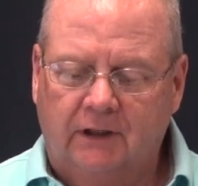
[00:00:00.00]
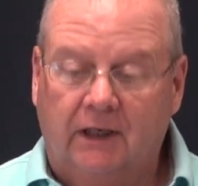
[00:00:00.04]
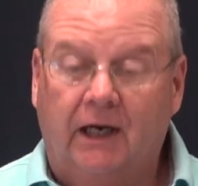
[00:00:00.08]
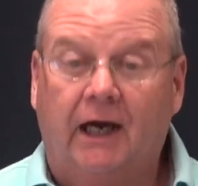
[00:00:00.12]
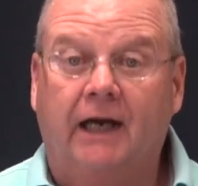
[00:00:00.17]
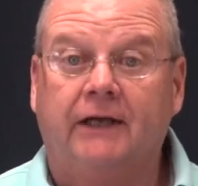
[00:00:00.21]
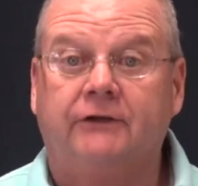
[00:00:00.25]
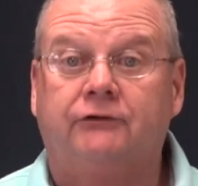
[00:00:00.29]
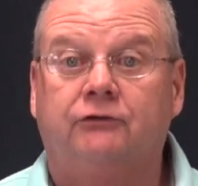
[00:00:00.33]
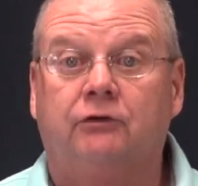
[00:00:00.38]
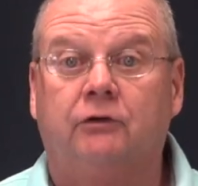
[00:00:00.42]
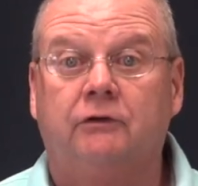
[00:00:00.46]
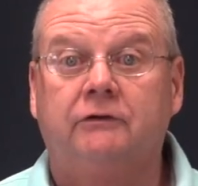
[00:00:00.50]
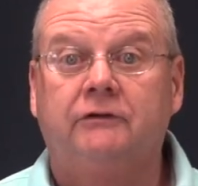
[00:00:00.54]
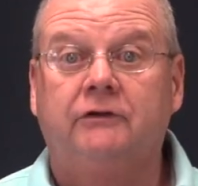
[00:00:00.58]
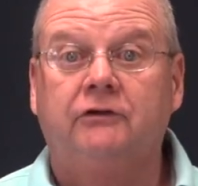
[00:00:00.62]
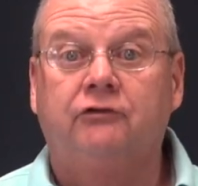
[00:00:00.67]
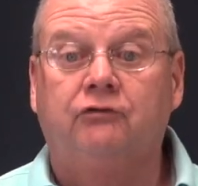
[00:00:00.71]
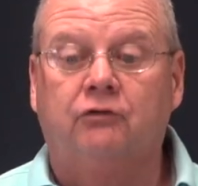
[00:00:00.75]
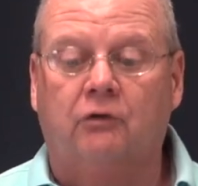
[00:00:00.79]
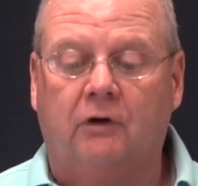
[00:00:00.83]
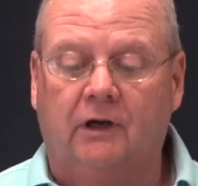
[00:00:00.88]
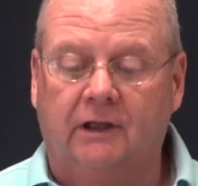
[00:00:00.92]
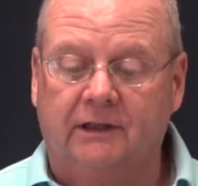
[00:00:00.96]
I took the
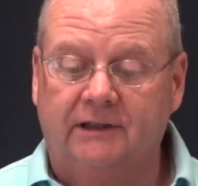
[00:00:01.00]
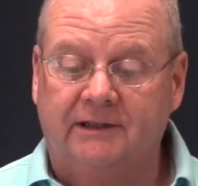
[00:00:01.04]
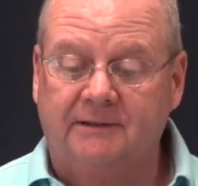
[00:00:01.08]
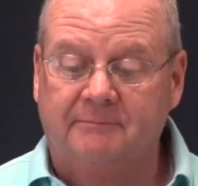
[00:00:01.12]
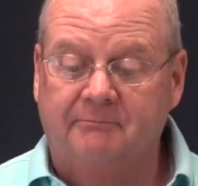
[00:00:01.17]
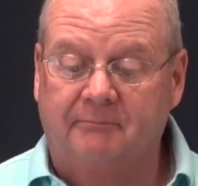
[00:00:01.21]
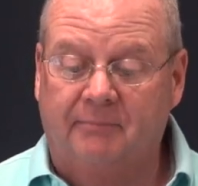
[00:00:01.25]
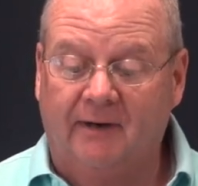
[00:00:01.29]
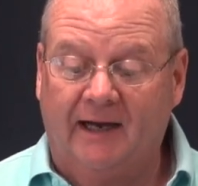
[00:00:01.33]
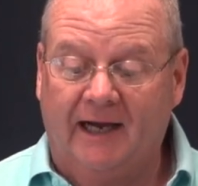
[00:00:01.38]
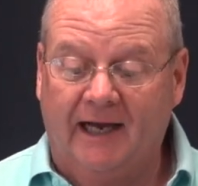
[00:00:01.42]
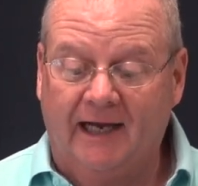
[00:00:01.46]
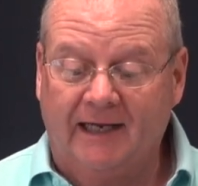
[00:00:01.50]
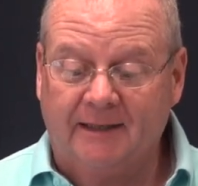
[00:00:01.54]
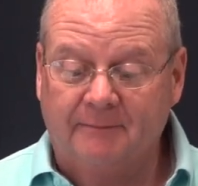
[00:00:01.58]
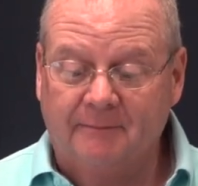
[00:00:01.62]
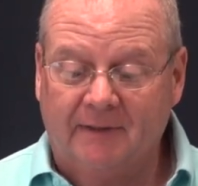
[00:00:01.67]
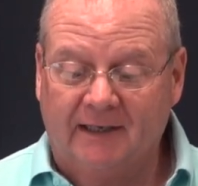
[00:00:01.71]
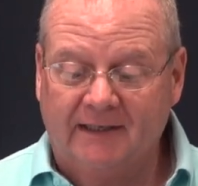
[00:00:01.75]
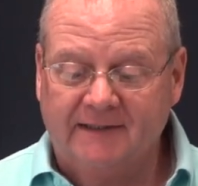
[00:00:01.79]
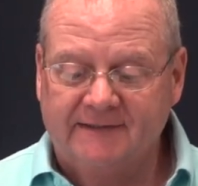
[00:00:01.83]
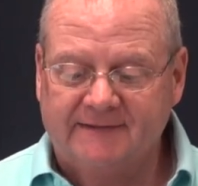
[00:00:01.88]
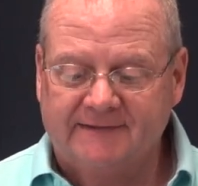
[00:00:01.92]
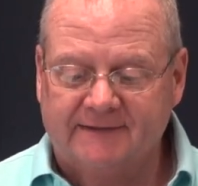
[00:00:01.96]
trolley by
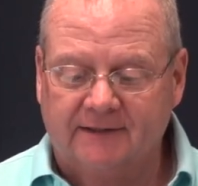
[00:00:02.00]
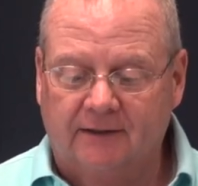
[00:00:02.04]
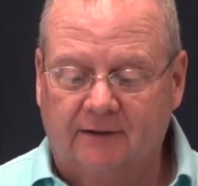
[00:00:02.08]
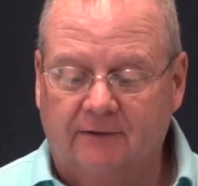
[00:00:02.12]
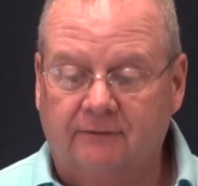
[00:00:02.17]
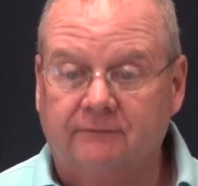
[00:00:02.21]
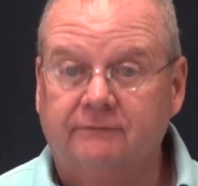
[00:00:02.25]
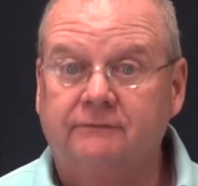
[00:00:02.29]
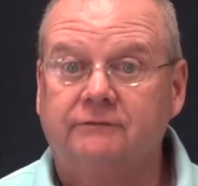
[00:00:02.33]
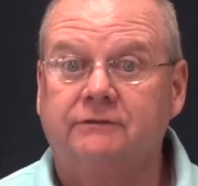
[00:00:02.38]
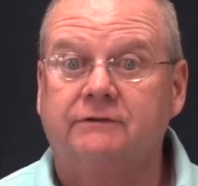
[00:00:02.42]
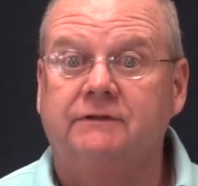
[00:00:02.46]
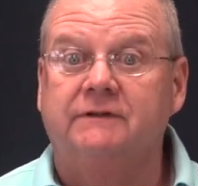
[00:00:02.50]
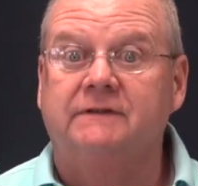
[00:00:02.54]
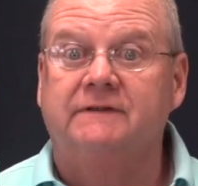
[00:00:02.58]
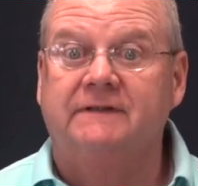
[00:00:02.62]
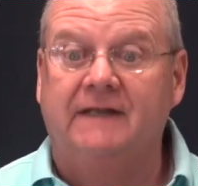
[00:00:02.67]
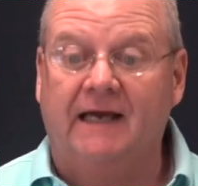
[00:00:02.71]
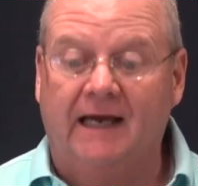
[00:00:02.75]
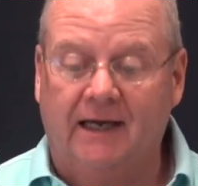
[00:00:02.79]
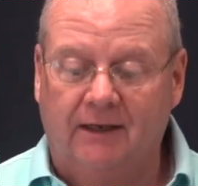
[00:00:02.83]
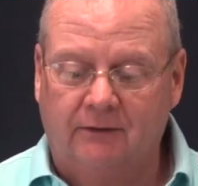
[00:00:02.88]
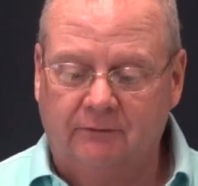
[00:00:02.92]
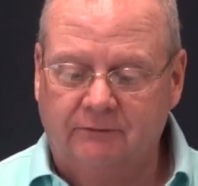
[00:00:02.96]
myself to
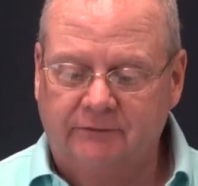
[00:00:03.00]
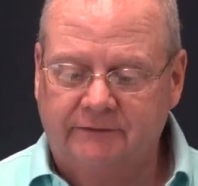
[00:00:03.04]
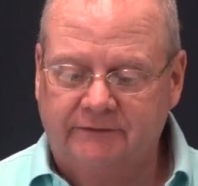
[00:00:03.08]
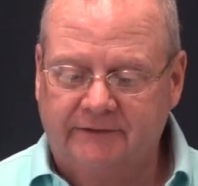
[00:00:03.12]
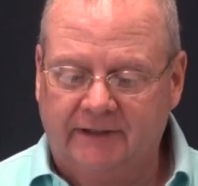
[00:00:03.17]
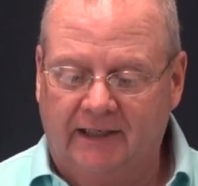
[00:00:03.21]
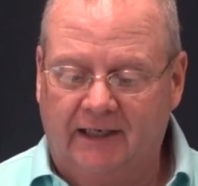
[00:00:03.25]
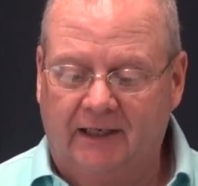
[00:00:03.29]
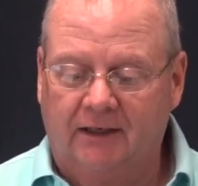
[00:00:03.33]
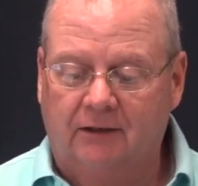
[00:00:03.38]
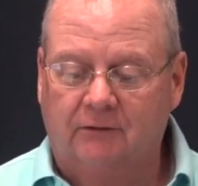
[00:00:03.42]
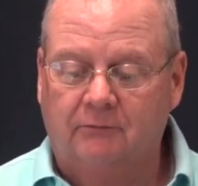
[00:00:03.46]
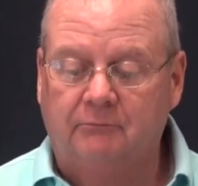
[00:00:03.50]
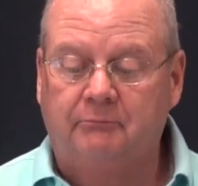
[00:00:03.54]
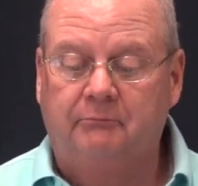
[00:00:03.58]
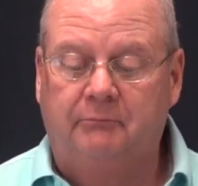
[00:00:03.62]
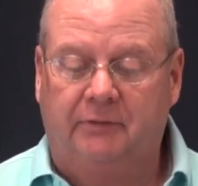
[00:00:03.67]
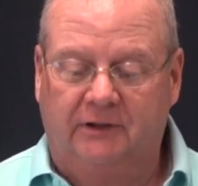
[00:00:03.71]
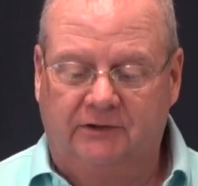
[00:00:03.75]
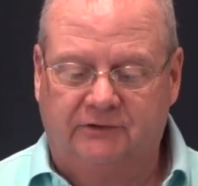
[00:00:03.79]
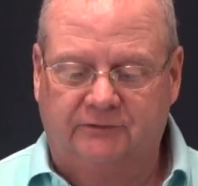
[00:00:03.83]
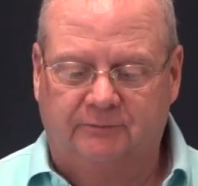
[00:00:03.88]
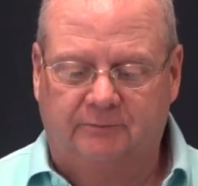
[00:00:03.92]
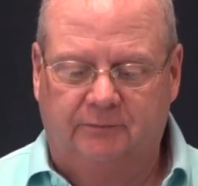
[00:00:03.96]
downtown
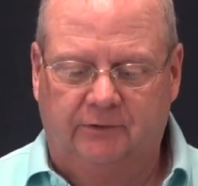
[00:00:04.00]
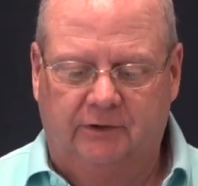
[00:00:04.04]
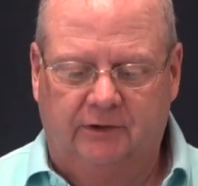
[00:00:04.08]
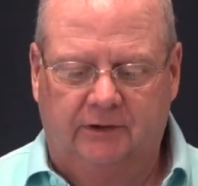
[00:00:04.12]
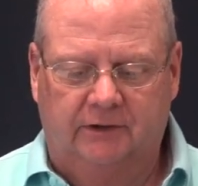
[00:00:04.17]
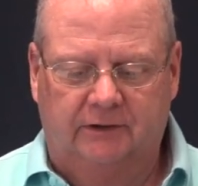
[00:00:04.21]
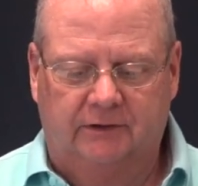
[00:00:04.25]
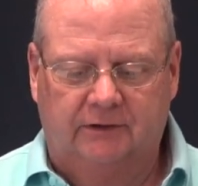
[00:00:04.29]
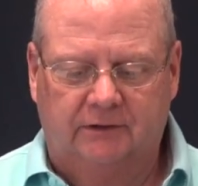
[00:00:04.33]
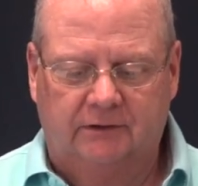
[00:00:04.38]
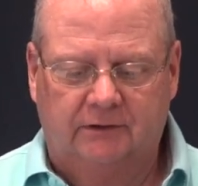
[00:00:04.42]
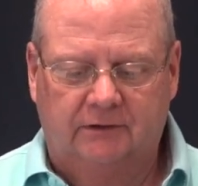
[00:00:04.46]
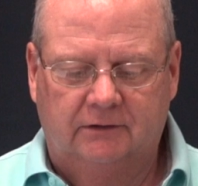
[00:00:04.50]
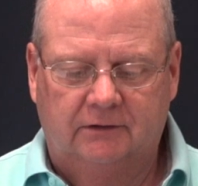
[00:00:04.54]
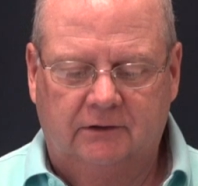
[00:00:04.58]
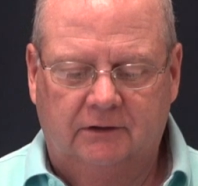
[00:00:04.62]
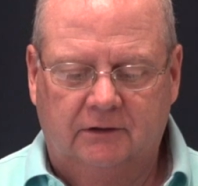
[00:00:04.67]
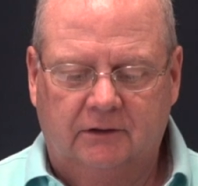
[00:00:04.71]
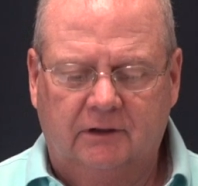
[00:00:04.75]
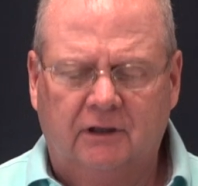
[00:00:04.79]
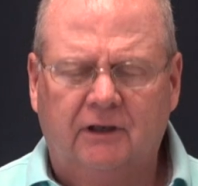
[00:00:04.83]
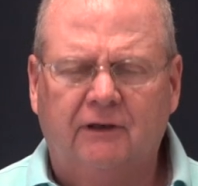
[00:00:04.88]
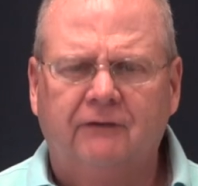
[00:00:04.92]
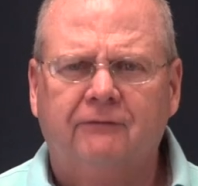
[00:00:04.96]
Pittsburgh.
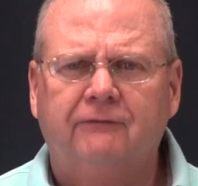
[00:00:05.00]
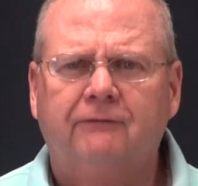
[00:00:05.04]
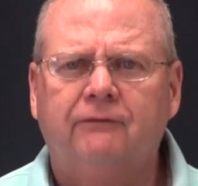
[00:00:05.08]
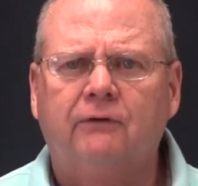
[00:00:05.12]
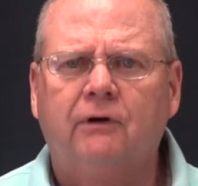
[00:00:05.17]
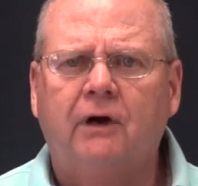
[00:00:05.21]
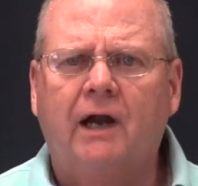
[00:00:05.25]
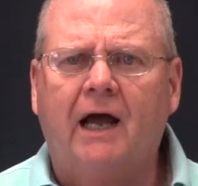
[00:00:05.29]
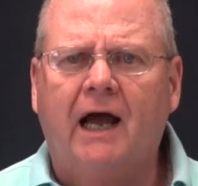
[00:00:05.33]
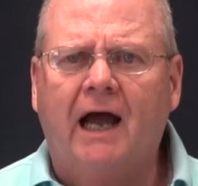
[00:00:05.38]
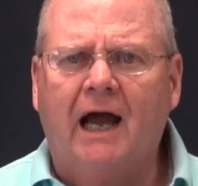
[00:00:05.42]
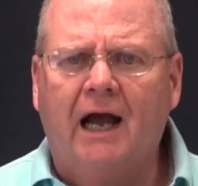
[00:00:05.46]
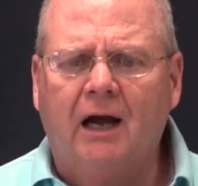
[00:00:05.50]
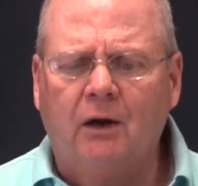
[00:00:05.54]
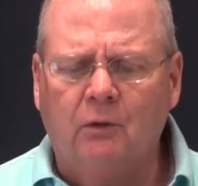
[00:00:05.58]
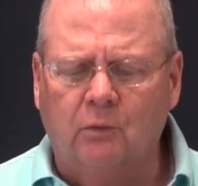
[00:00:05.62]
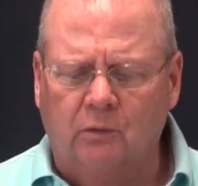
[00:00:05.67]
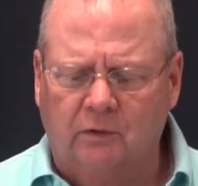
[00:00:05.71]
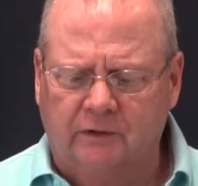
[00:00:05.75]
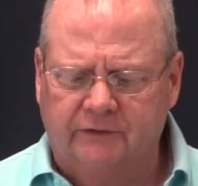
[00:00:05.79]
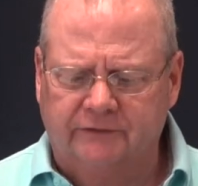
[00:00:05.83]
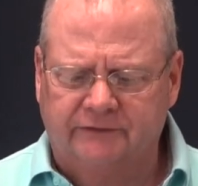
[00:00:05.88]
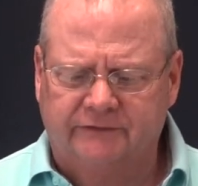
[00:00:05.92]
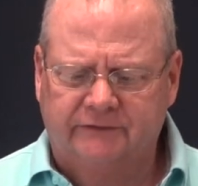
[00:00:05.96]
For
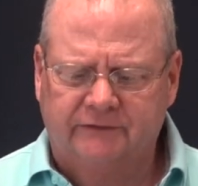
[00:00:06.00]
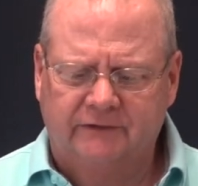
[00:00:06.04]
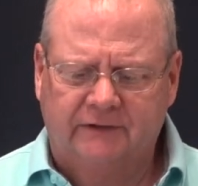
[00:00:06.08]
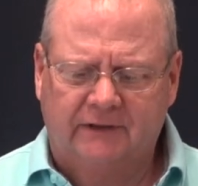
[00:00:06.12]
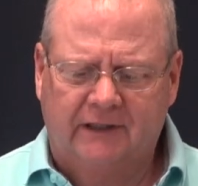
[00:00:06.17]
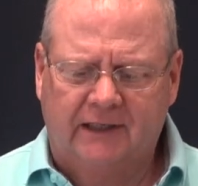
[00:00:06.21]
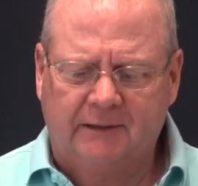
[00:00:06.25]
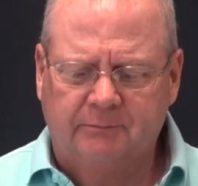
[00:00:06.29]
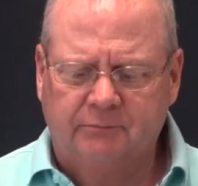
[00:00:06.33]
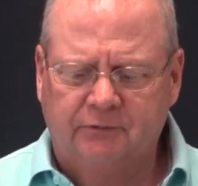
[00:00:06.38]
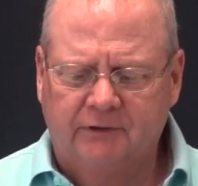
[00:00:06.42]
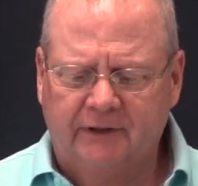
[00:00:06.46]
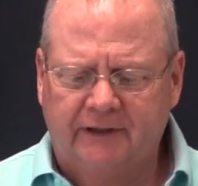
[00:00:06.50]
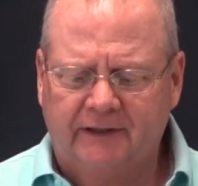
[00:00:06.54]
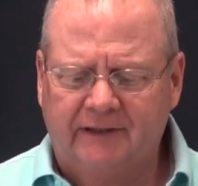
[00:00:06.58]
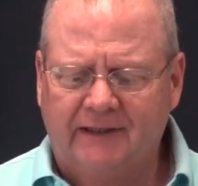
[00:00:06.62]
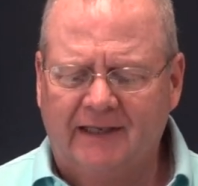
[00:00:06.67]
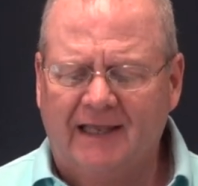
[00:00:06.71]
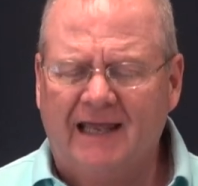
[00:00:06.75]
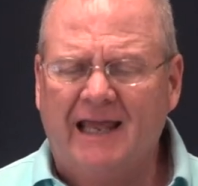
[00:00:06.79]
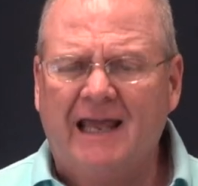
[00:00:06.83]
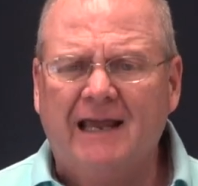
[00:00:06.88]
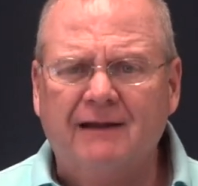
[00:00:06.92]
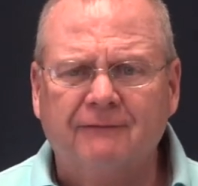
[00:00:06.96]
hours, I
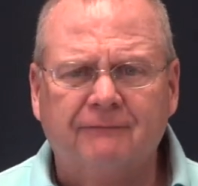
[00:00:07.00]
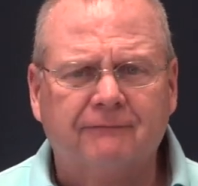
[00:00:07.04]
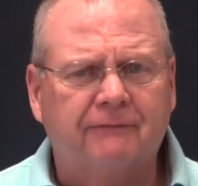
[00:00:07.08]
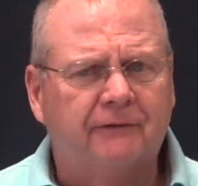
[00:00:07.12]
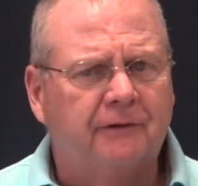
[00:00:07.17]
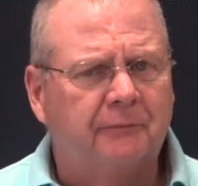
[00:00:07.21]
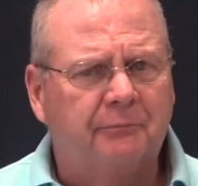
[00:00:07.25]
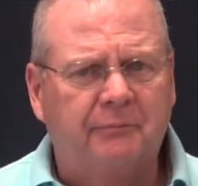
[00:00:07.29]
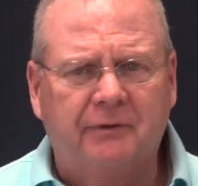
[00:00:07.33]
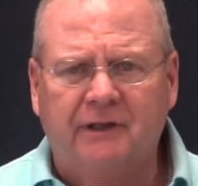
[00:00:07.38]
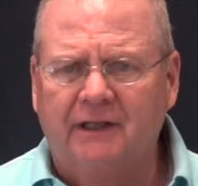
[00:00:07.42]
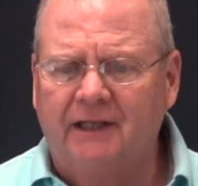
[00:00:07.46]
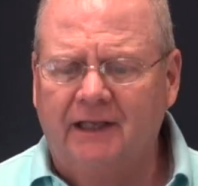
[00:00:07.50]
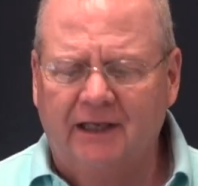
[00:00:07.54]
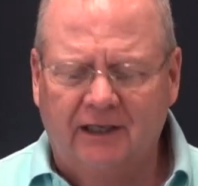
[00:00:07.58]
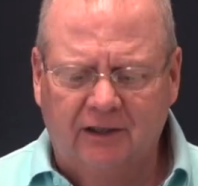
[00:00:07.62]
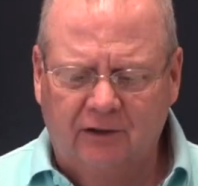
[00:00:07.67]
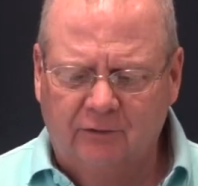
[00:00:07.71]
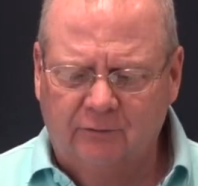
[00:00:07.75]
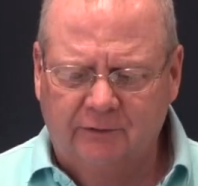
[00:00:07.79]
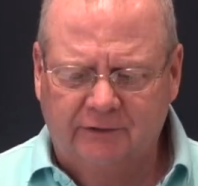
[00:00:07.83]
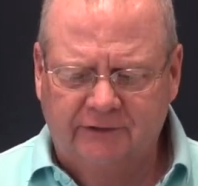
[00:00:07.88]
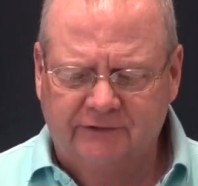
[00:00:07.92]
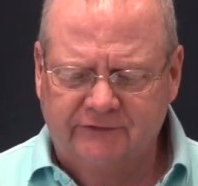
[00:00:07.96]
played every
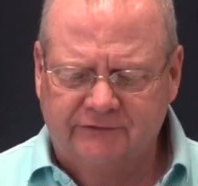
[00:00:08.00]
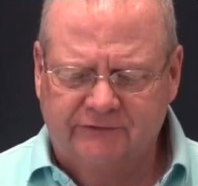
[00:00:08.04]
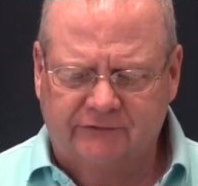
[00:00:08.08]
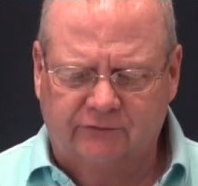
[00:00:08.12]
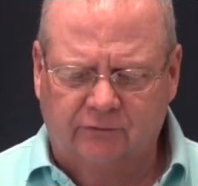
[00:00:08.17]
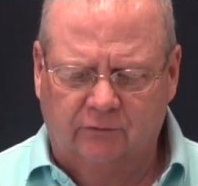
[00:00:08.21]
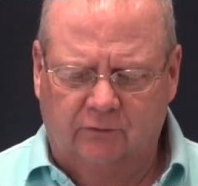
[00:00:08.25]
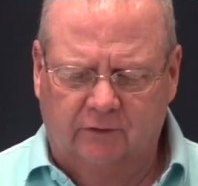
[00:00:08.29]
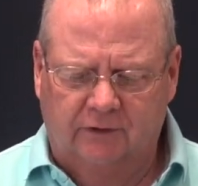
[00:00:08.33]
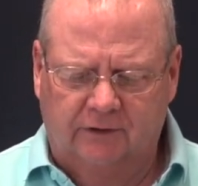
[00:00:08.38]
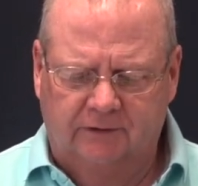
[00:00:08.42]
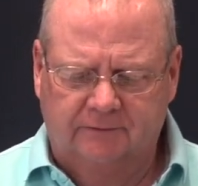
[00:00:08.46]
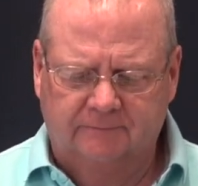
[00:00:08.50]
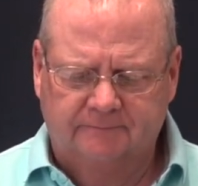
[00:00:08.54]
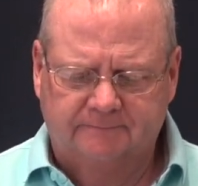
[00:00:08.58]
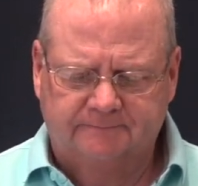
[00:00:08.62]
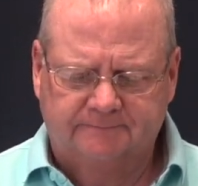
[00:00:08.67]
piano in the store.